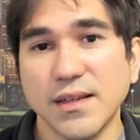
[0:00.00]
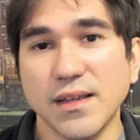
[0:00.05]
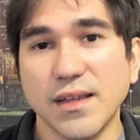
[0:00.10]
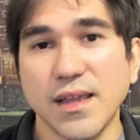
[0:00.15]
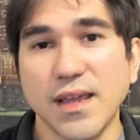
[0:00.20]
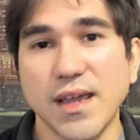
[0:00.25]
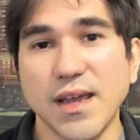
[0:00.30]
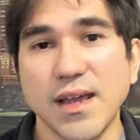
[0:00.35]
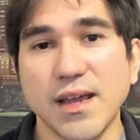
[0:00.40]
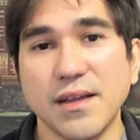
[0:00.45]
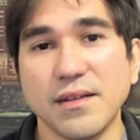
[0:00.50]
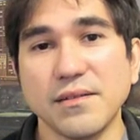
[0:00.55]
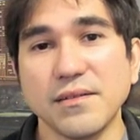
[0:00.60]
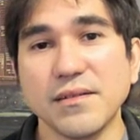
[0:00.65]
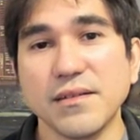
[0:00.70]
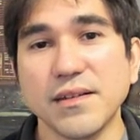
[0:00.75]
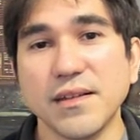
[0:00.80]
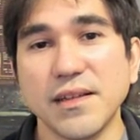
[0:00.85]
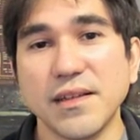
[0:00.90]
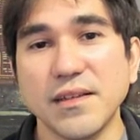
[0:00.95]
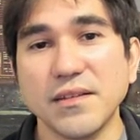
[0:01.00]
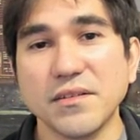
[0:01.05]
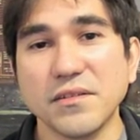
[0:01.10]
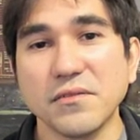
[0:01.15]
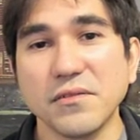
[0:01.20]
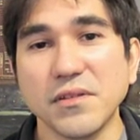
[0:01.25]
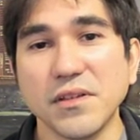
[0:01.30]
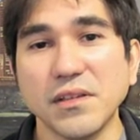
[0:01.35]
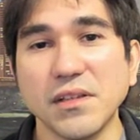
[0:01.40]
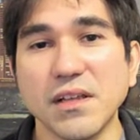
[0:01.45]
and he's
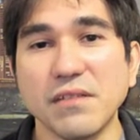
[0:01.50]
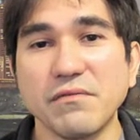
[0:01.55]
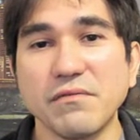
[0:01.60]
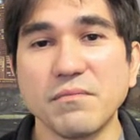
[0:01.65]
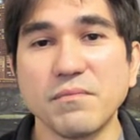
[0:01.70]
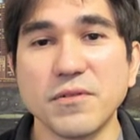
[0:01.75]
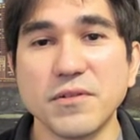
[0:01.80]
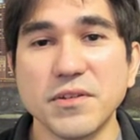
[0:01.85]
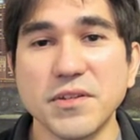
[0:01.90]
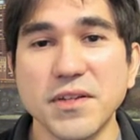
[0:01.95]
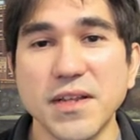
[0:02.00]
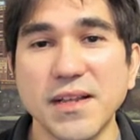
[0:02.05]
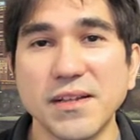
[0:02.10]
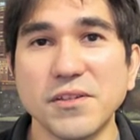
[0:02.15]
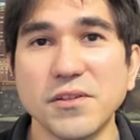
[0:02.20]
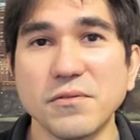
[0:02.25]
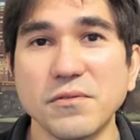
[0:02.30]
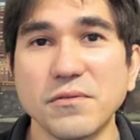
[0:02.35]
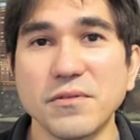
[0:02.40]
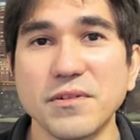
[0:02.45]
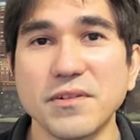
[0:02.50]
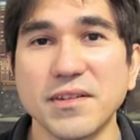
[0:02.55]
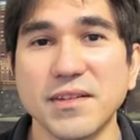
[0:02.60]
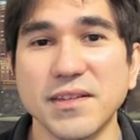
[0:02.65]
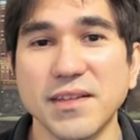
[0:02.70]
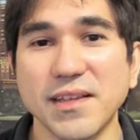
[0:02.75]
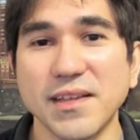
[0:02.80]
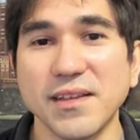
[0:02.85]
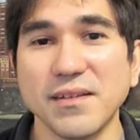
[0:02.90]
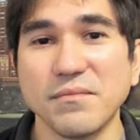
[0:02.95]
only 11% towards
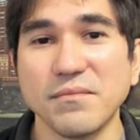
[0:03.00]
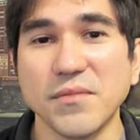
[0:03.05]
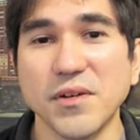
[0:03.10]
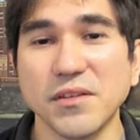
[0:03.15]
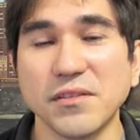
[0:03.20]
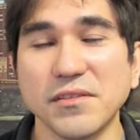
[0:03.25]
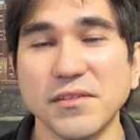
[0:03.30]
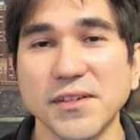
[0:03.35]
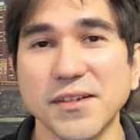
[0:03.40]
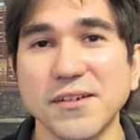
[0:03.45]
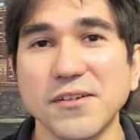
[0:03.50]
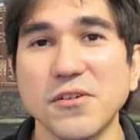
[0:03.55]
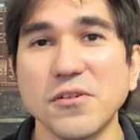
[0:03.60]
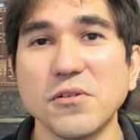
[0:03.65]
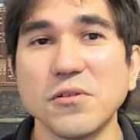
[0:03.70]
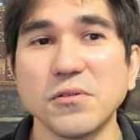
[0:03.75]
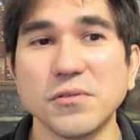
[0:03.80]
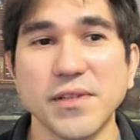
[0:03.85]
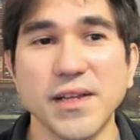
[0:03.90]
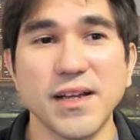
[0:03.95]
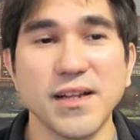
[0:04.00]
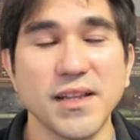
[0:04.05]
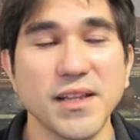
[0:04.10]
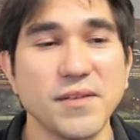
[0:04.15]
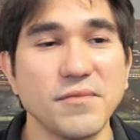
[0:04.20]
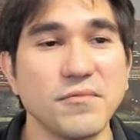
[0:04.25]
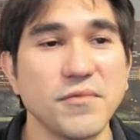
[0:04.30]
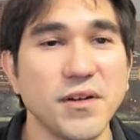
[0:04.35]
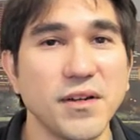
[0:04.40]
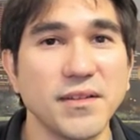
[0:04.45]
the monthly goal that
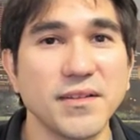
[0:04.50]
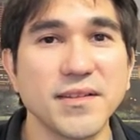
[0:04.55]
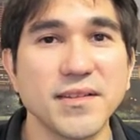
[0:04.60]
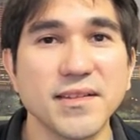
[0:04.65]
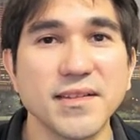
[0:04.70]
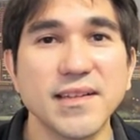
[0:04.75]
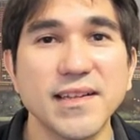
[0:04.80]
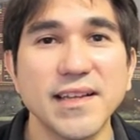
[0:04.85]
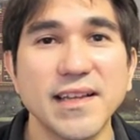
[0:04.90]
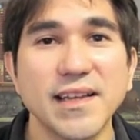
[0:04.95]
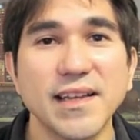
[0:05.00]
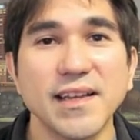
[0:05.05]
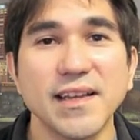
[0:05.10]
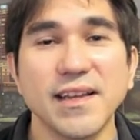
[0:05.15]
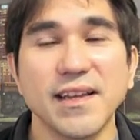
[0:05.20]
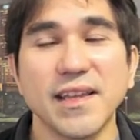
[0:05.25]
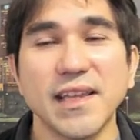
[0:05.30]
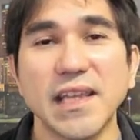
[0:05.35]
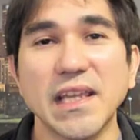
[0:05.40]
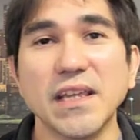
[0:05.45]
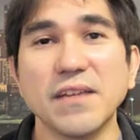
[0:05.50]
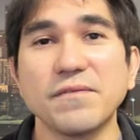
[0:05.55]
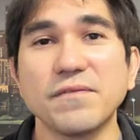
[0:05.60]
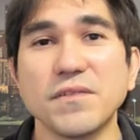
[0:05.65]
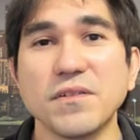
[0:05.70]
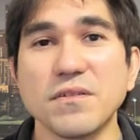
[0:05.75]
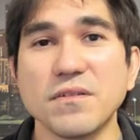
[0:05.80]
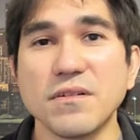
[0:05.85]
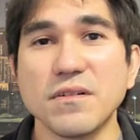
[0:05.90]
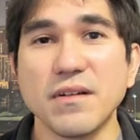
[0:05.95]
he wants. If
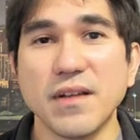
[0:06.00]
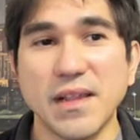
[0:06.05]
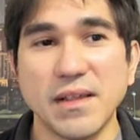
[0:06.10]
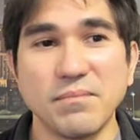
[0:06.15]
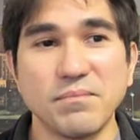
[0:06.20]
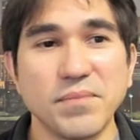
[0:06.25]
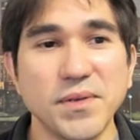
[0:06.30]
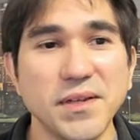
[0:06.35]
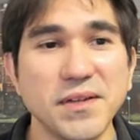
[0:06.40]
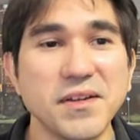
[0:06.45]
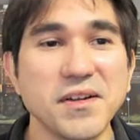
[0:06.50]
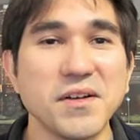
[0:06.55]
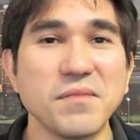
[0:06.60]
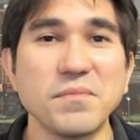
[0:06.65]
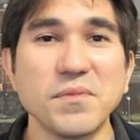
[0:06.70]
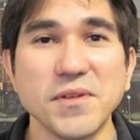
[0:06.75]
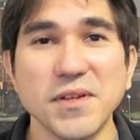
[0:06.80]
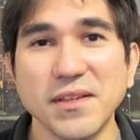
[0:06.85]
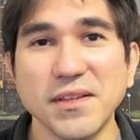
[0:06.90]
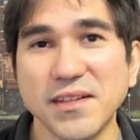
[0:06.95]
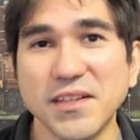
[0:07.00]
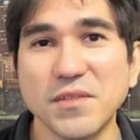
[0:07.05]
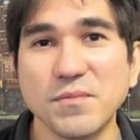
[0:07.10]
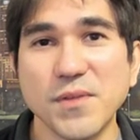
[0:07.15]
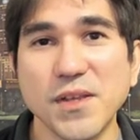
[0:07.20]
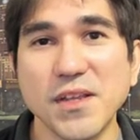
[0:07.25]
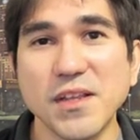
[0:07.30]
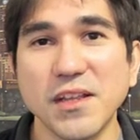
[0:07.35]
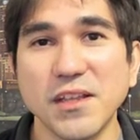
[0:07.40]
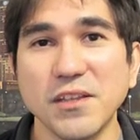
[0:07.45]
you're a big company that's
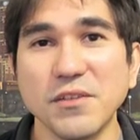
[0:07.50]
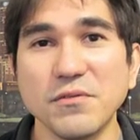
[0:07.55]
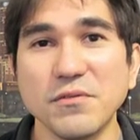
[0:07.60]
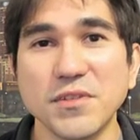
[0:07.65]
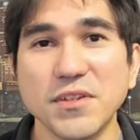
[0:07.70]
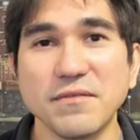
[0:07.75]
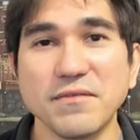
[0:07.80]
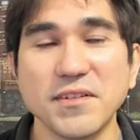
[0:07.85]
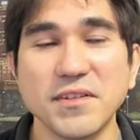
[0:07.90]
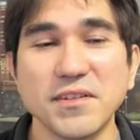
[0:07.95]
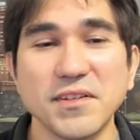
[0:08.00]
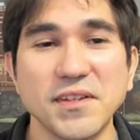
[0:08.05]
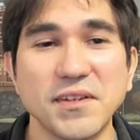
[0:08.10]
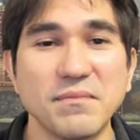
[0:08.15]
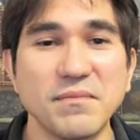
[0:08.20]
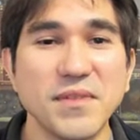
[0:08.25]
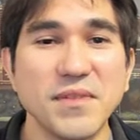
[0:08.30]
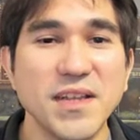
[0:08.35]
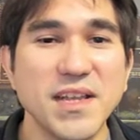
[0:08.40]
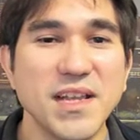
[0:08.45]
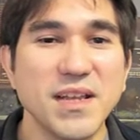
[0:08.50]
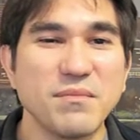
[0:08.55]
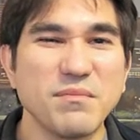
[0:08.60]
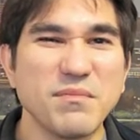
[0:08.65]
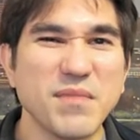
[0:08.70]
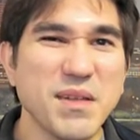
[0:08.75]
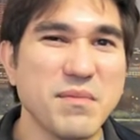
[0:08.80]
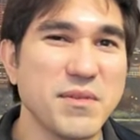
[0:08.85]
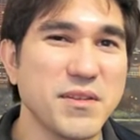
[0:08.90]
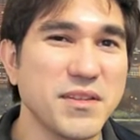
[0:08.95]
making use of Slim,
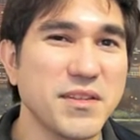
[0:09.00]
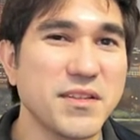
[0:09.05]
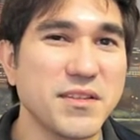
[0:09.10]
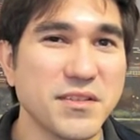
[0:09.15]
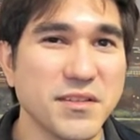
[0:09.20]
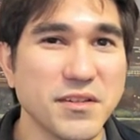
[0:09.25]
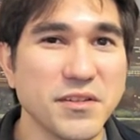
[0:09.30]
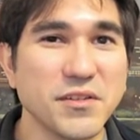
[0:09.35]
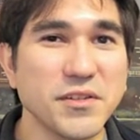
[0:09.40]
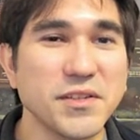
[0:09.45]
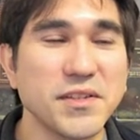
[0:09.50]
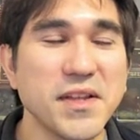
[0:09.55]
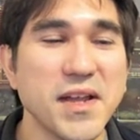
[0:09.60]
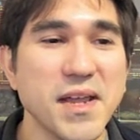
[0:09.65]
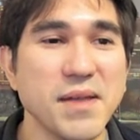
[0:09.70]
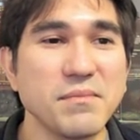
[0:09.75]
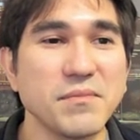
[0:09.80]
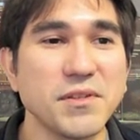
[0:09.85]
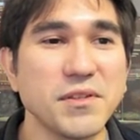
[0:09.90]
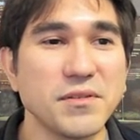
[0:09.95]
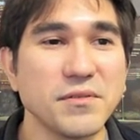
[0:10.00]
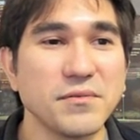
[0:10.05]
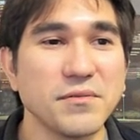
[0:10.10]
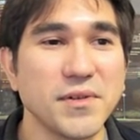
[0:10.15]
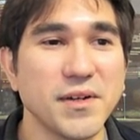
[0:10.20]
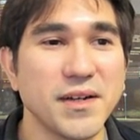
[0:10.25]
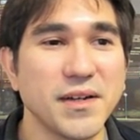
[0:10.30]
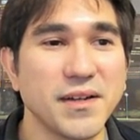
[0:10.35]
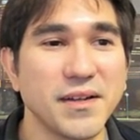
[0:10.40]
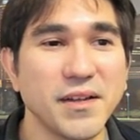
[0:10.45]
maybe this is a good time to
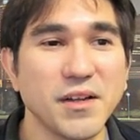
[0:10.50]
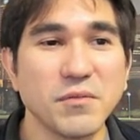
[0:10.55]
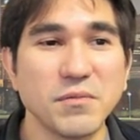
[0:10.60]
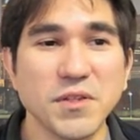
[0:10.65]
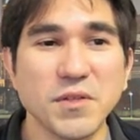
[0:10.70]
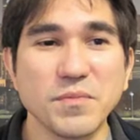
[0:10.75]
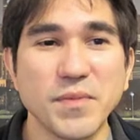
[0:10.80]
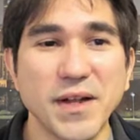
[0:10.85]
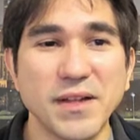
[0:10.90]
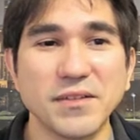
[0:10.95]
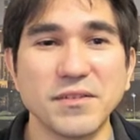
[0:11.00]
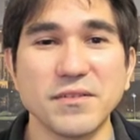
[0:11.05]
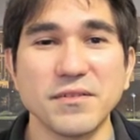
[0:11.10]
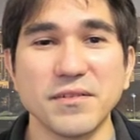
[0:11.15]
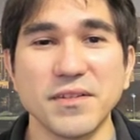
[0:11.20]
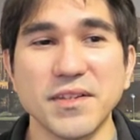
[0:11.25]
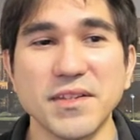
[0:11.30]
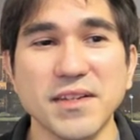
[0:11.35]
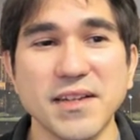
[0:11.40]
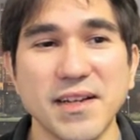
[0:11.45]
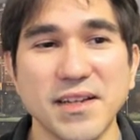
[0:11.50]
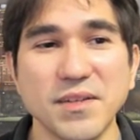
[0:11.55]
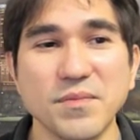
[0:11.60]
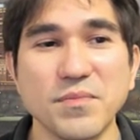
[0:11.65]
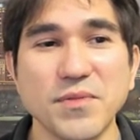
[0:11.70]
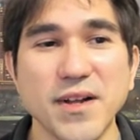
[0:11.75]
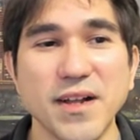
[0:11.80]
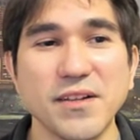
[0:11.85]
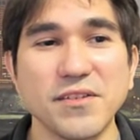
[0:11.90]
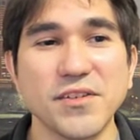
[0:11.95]
uh, help sponsor this guy's
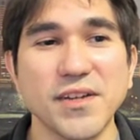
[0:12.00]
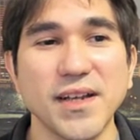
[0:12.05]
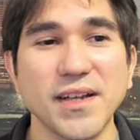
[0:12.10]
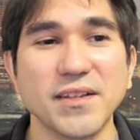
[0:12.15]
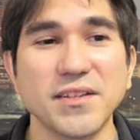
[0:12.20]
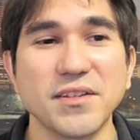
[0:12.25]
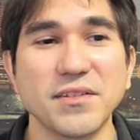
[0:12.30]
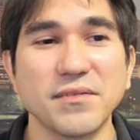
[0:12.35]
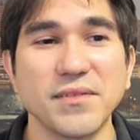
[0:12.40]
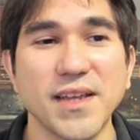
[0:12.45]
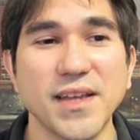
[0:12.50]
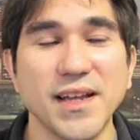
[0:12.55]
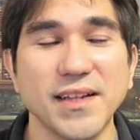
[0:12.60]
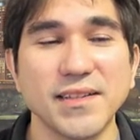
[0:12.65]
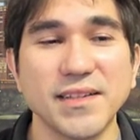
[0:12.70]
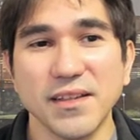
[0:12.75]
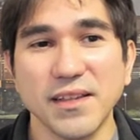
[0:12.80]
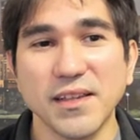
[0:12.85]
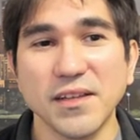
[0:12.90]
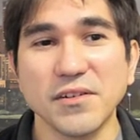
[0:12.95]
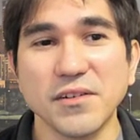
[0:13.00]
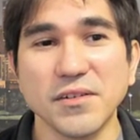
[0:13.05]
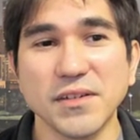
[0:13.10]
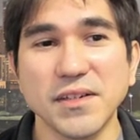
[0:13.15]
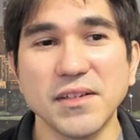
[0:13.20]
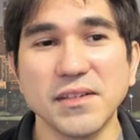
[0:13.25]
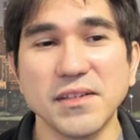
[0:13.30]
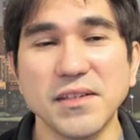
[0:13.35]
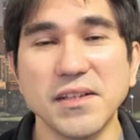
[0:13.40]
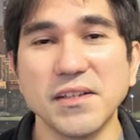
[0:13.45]
project so that he
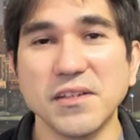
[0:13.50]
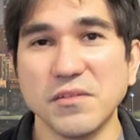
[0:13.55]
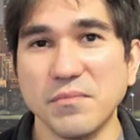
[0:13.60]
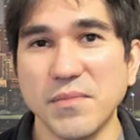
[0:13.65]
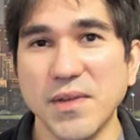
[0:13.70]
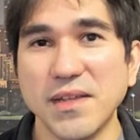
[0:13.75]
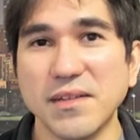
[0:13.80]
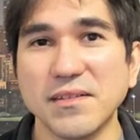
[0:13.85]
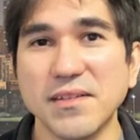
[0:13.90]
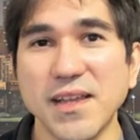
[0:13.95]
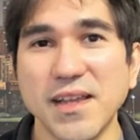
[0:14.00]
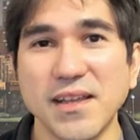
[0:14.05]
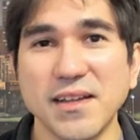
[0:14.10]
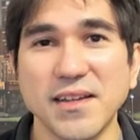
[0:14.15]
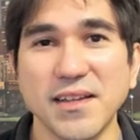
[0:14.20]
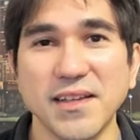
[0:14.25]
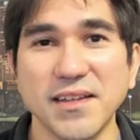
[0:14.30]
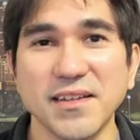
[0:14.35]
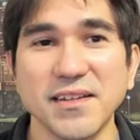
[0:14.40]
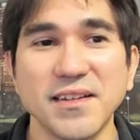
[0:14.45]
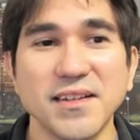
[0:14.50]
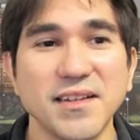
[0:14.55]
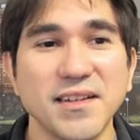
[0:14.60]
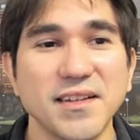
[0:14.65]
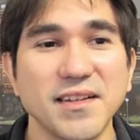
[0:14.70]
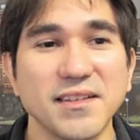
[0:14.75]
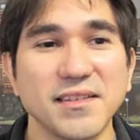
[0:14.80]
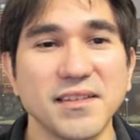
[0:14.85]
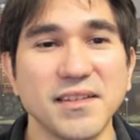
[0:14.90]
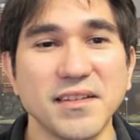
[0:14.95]
could continue maintaining
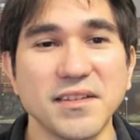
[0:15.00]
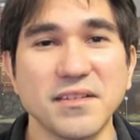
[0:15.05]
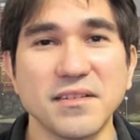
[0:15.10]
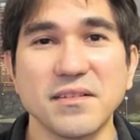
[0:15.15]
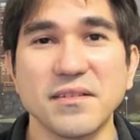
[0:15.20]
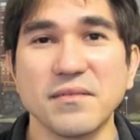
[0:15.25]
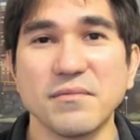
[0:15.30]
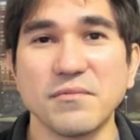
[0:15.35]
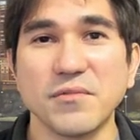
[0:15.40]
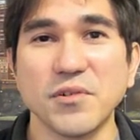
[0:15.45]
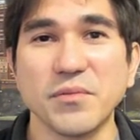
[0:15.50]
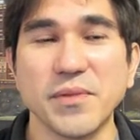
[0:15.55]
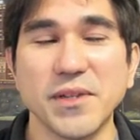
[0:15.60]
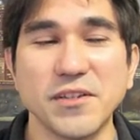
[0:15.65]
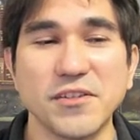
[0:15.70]
this ruby